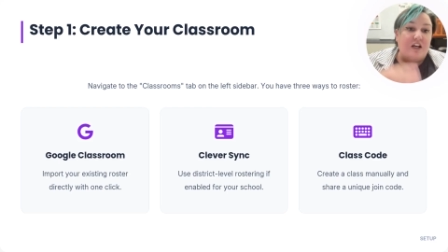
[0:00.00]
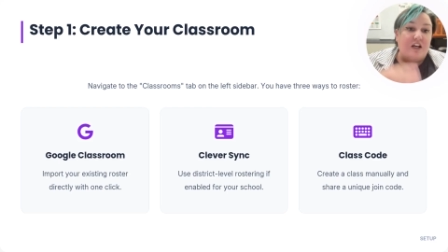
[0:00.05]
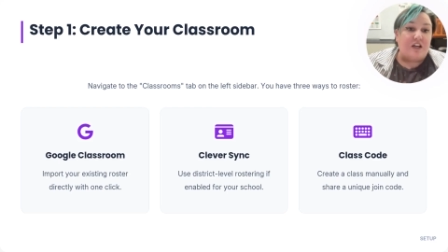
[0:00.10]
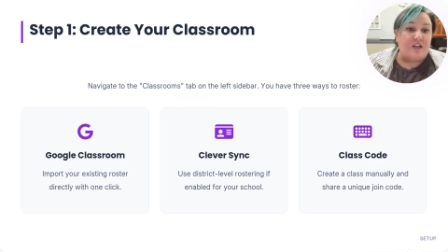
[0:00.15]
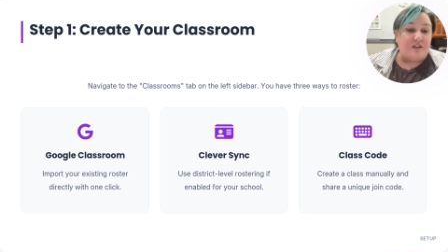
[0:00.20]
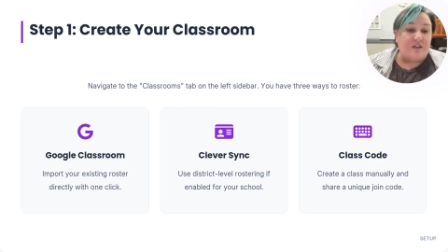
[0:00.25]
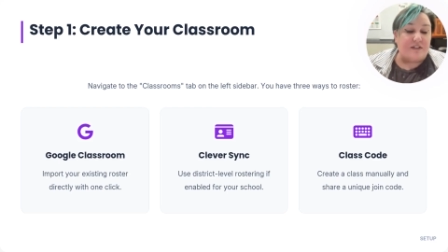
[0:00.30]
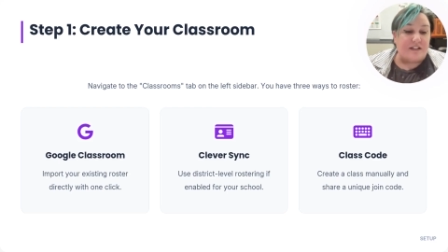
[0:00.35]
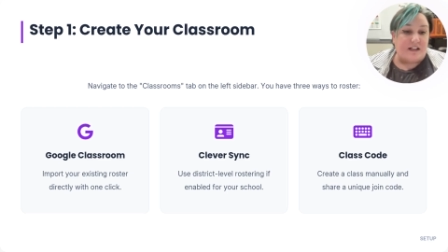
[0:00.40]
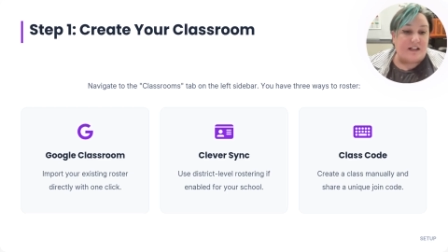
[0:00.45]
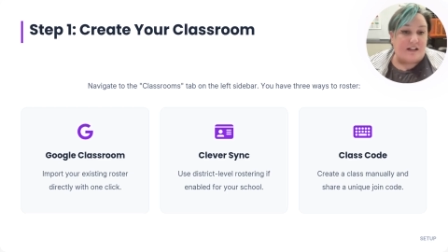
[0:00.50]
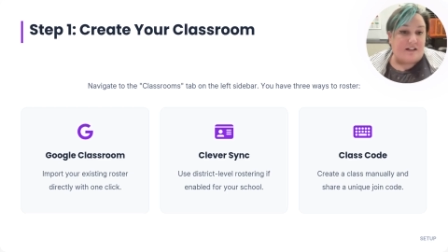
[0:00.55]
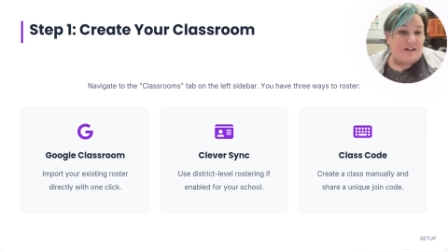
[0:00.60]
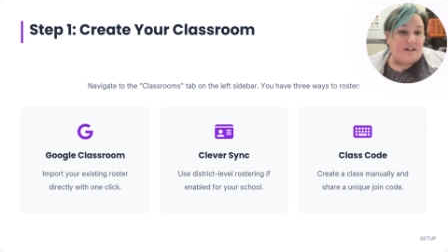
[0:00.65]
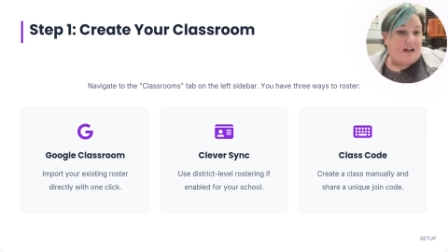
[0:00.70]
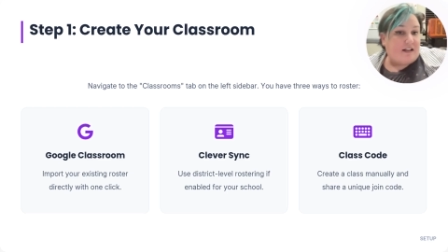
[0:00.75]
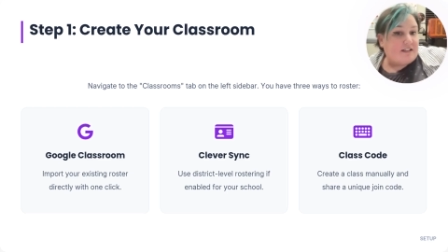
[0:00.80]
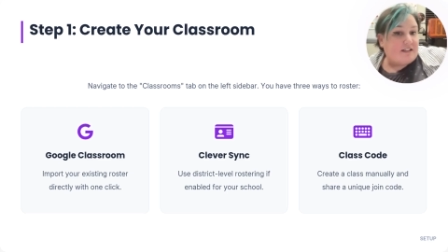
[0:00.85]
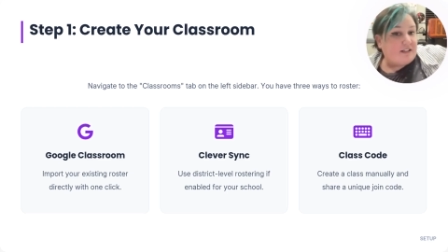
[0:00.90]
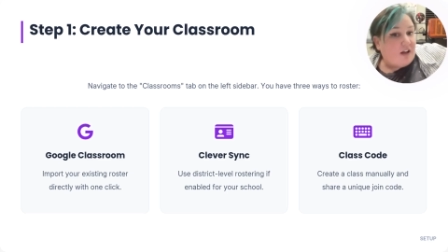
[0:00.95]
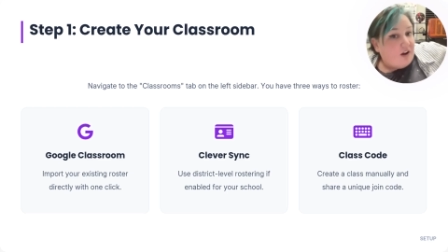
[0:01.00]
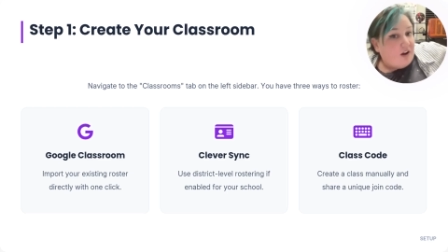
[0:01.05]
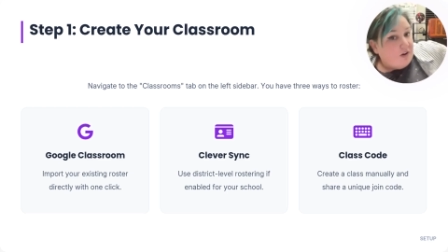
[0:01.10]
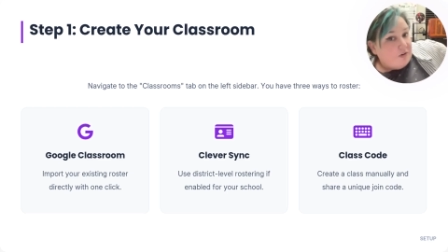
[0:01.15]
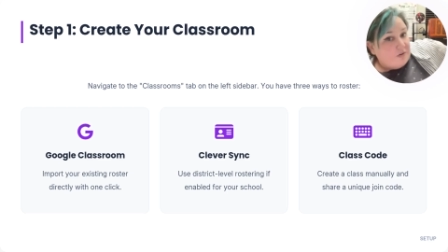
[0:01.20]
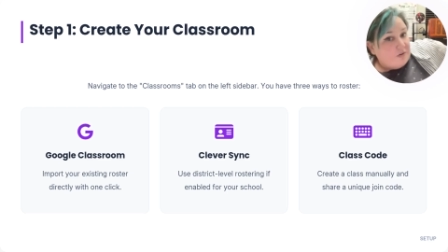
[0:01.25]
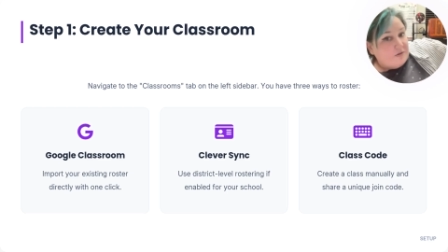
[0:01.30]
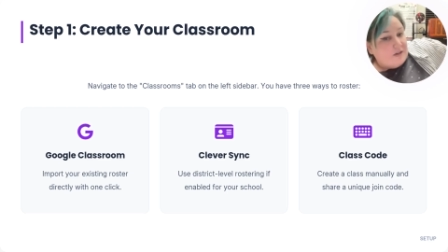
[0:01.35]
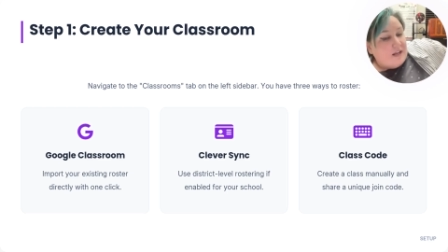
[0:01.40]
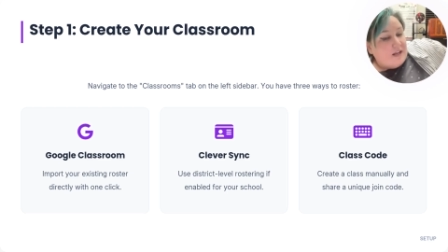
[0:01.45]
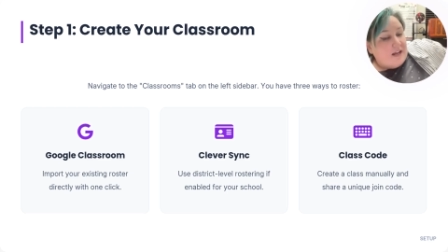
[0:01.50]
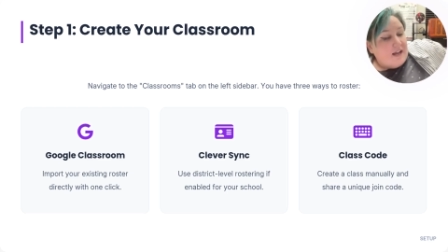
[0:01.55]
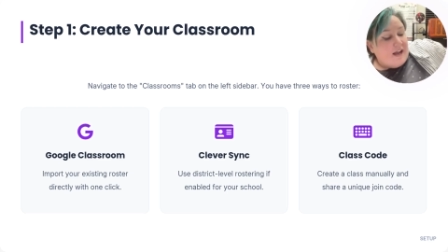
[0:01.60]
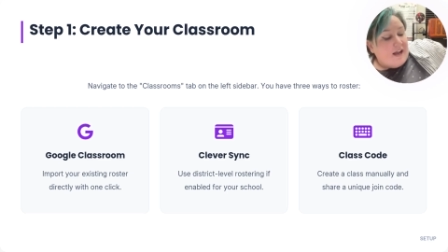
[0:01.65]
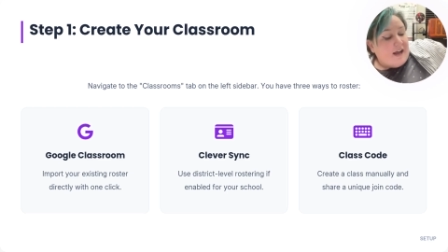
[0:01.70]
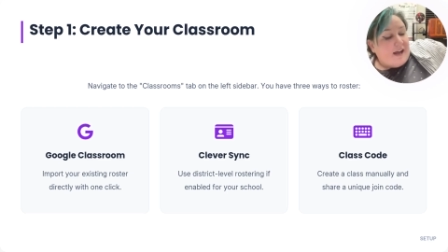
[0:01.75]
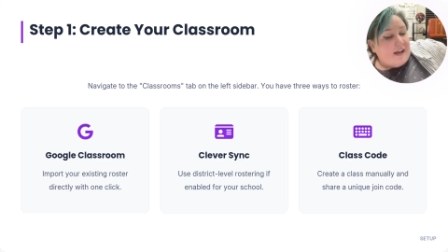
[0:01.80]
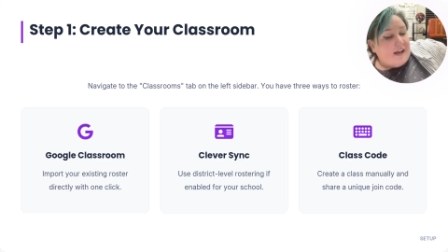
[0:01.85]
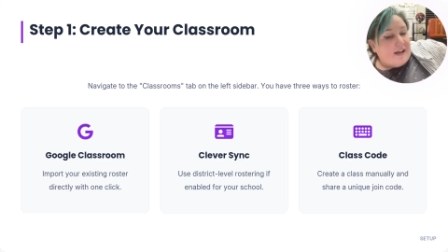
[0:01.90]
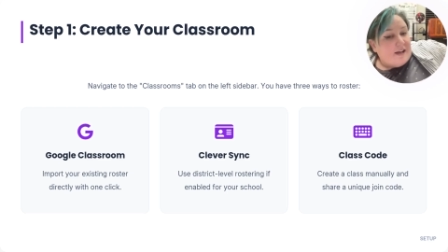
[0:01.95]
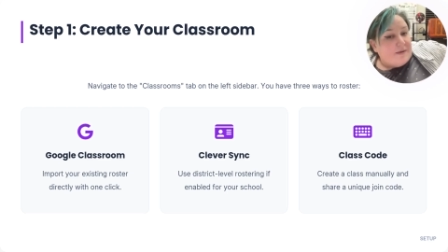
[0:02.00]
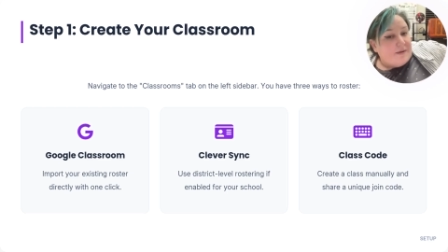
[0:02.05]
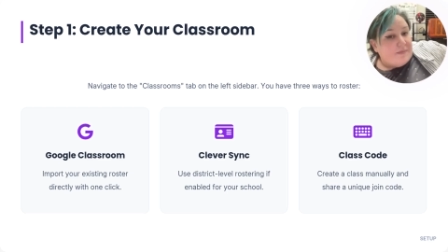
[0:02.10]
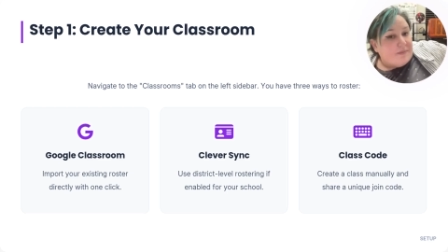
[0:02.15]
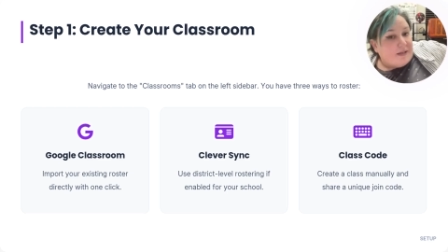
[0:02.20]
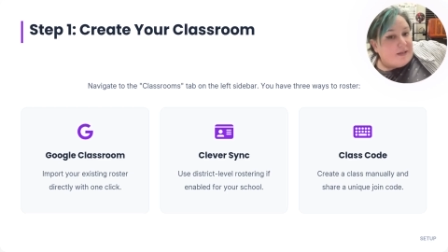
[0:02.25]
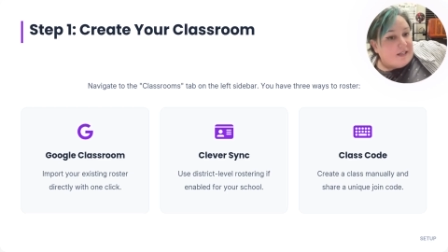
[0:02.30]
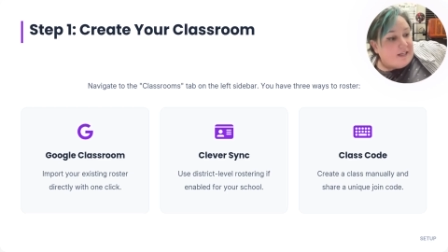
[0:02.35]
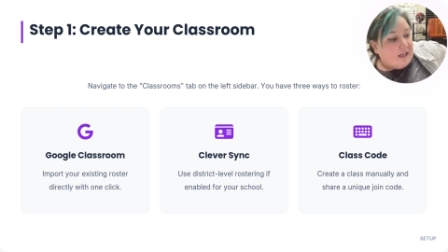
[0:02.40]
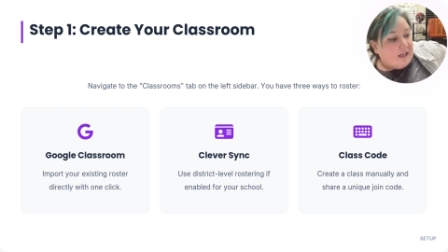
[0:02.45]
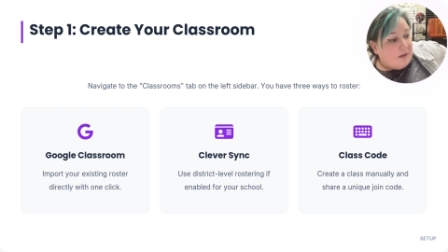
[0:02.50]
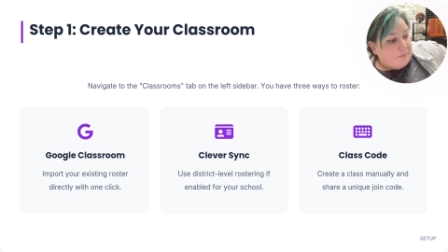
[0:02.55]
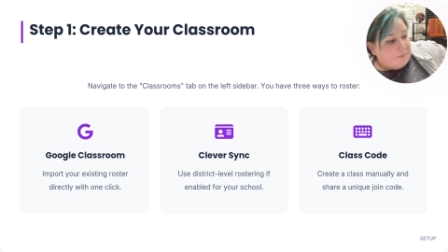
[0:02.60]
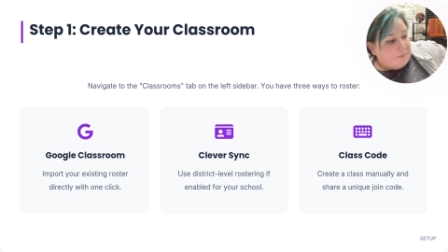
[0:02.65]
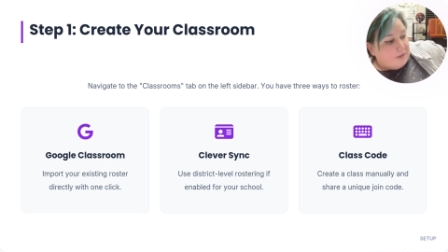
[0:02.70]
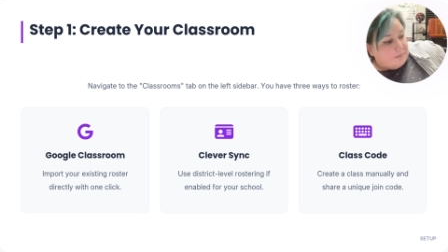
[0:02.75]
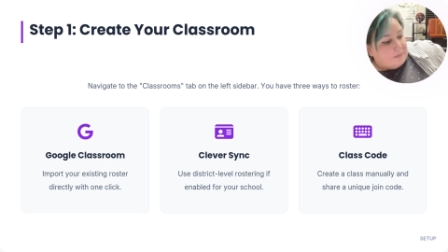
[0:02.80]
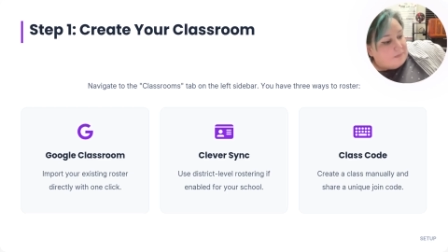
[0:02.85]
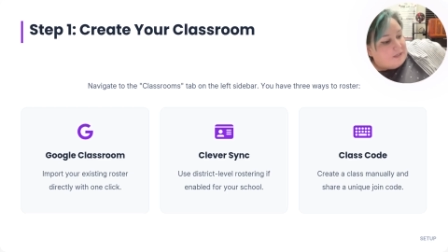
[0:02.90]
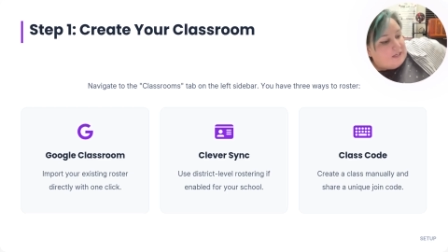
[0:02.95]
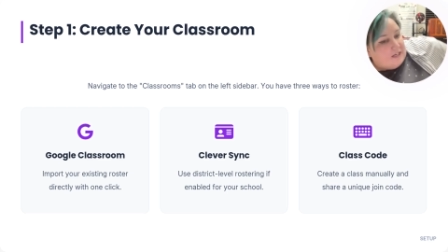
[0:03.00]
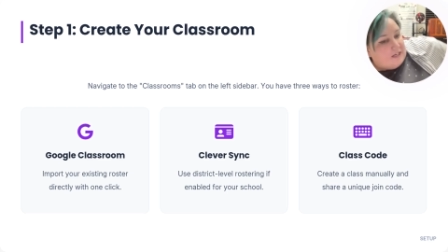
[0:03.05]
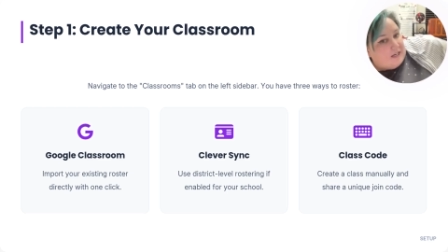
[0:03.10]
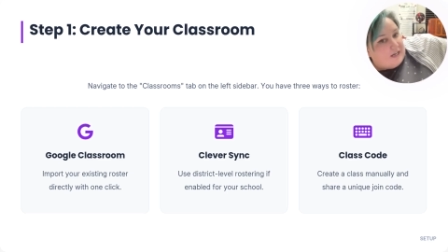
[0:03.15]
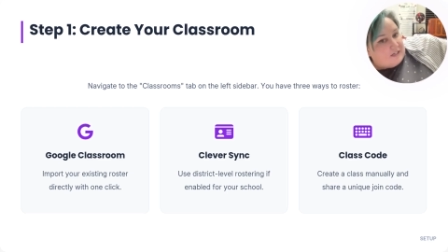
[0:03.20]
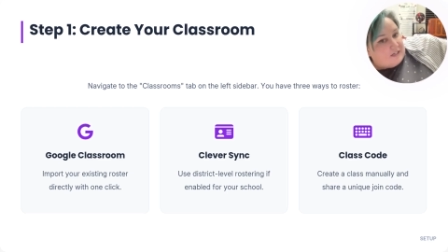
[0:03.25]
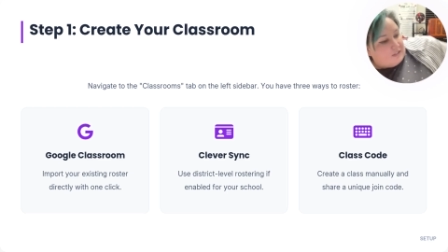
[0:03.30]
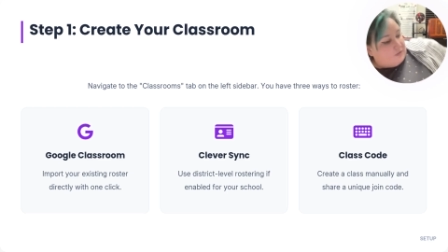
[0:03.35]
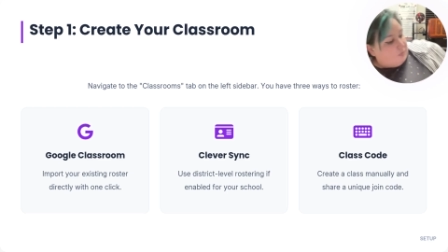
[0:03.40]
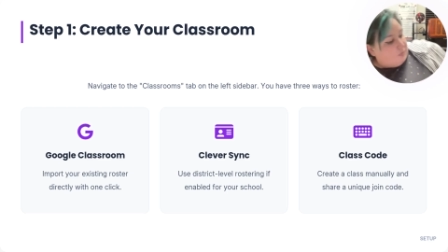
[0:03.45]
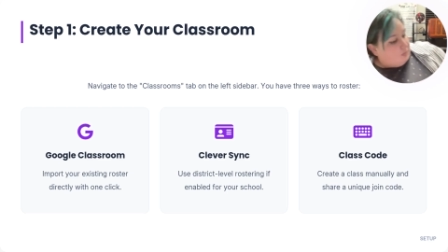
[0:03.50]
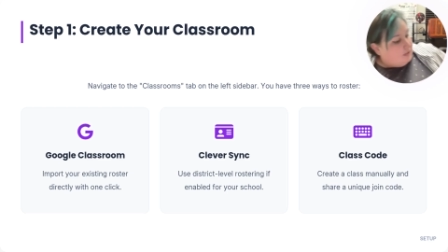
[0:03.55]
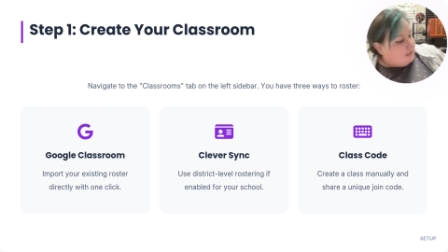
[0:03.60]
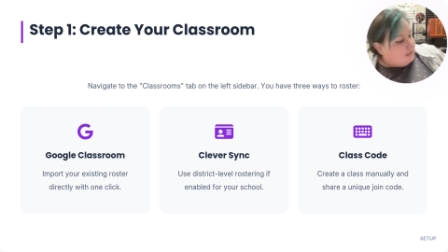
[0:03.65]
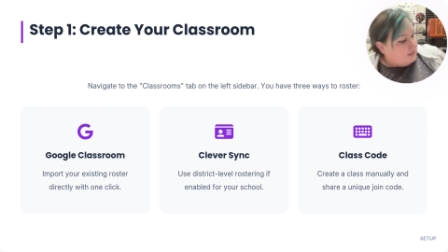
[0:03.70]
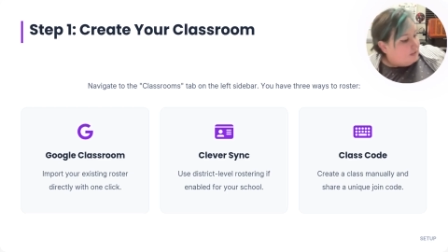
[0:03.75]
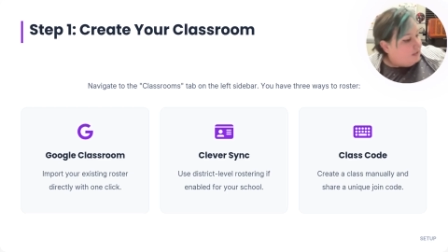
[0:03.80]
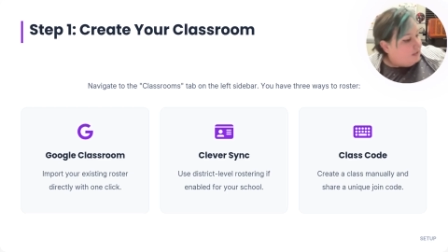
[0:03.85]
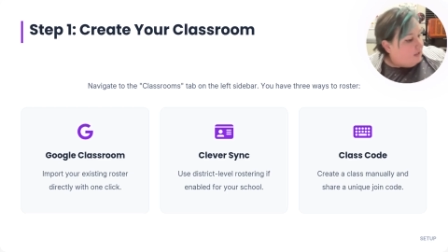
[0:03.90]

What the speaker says: using a class code can help them connect with